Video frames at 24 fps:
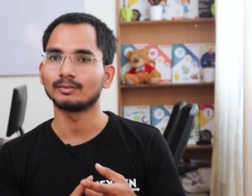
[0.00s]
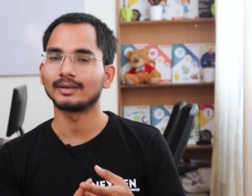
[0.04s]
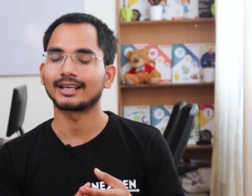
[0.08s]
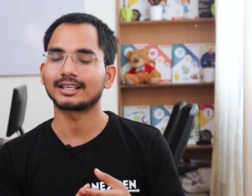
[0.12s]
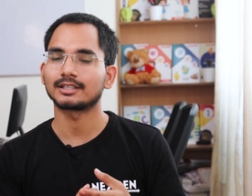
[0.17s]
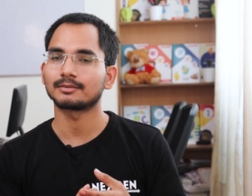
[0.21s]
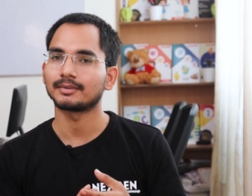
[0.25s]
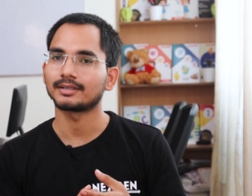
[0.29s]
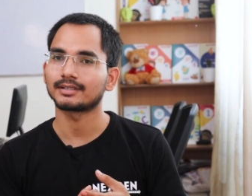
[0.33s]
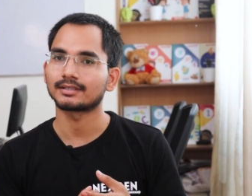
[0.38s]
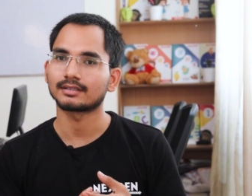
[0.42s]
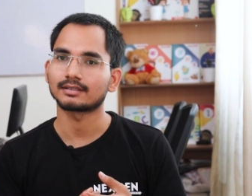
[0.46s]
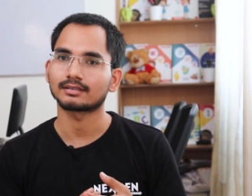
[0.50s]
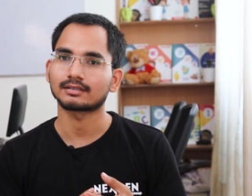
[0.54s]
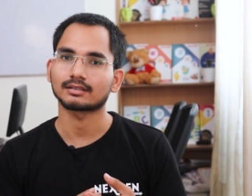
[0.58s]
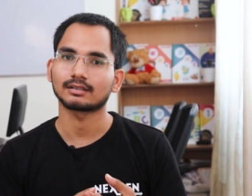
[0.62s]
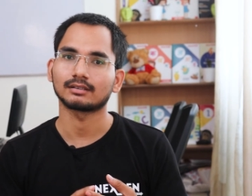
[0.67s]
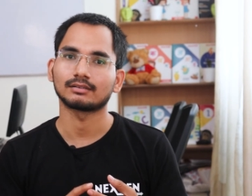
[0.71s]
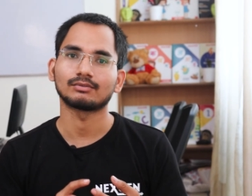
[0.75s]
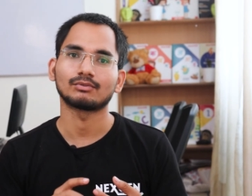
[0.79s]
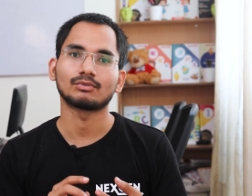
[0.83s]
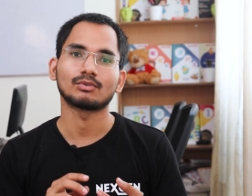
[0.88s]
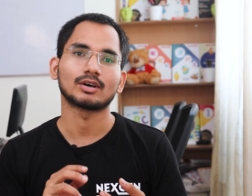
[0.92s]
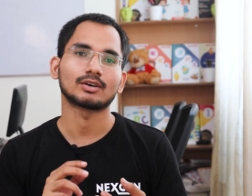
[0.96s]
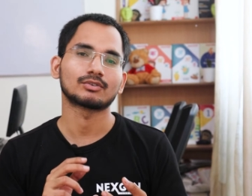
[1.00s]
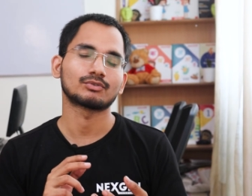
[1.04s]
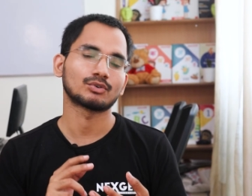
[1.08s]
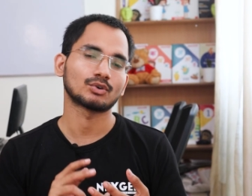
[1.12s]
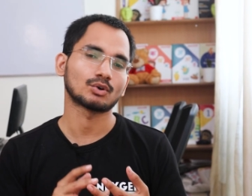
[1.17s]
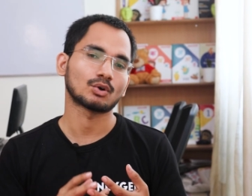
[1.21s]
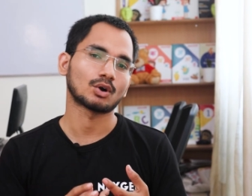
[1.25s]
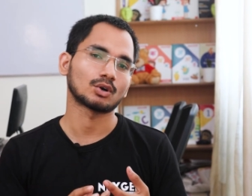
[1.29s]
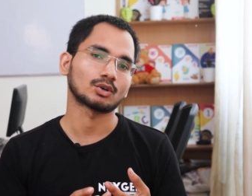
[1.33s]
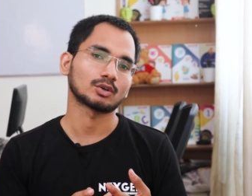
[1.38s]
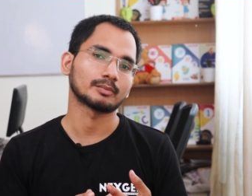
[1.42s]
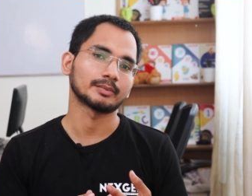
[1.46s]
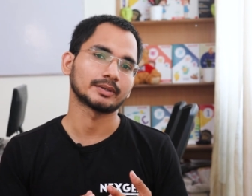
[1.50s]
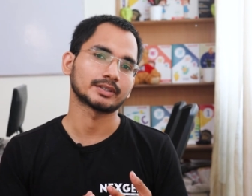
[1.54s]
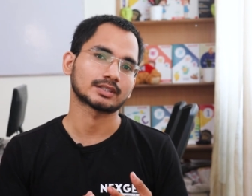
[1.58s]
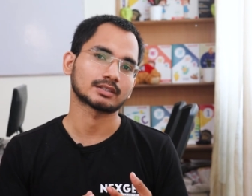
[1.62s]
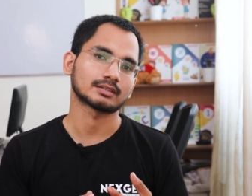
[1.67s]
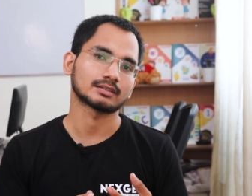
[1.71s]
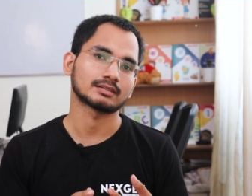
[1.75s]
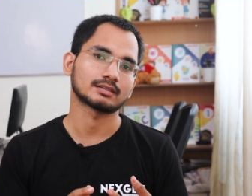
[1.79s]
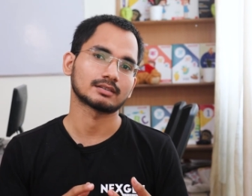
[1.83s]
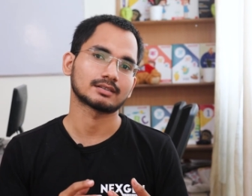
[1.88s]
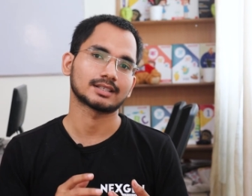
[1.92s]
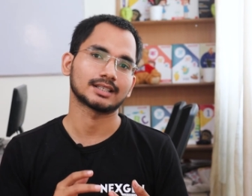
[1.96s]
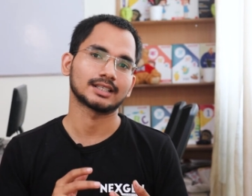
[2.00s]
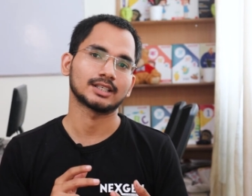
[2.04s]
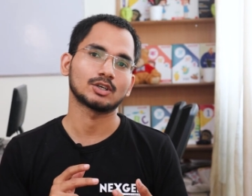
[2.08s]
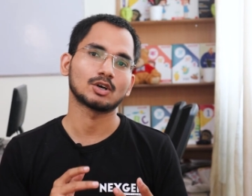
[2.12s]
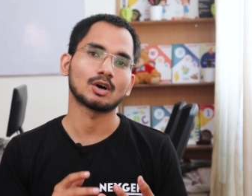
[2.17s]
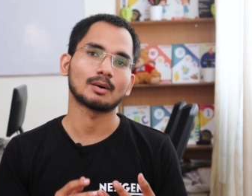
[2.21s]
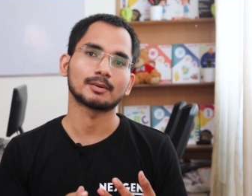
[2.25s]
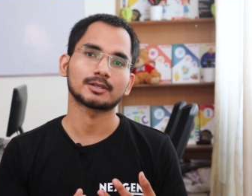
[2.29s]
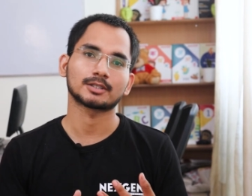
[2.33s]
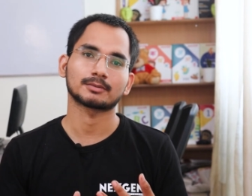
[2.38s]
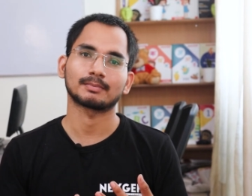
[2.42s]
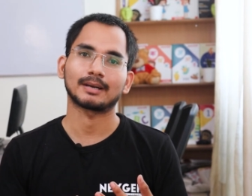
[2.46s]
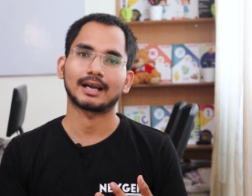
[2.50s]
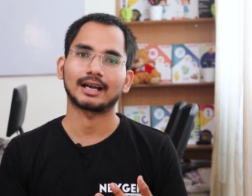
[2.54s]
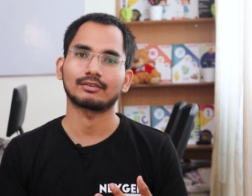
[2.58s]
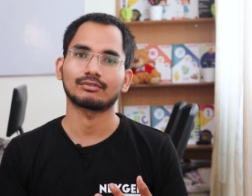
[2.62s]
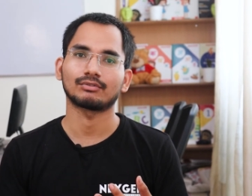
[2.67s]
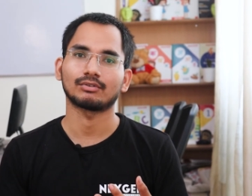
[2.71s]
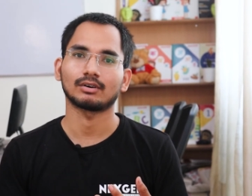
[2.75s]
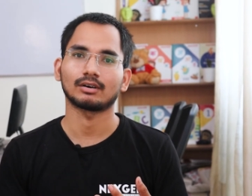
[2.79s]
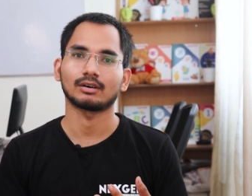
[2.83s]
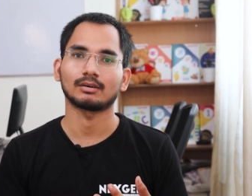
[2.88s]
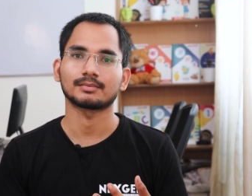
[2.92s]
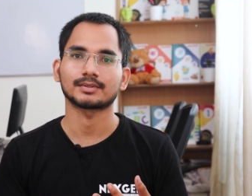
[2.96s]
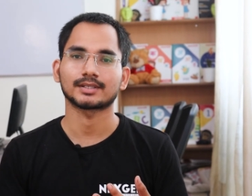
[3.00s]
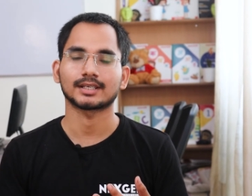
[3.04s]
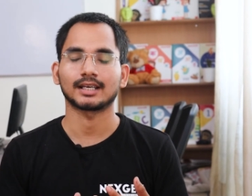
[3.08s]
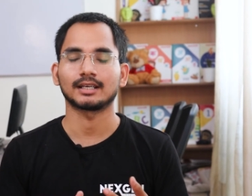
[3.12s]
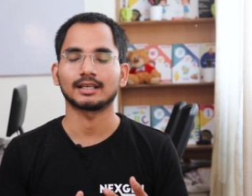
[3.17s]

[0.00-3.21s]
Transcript: management system, workflow automations, e-commerce platforms